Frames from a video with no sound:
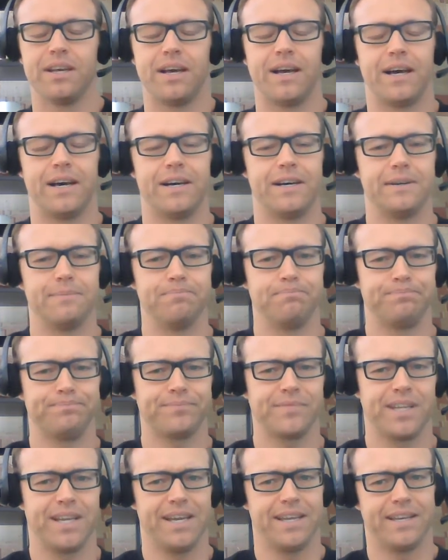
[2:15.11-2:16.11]
And
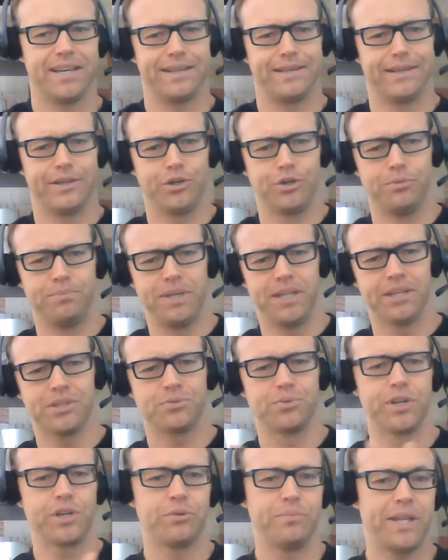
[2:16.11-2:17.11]
it could be this
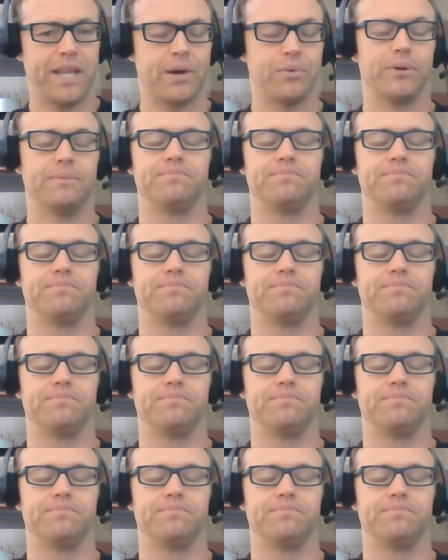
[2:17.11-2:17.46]
one, it could be that one.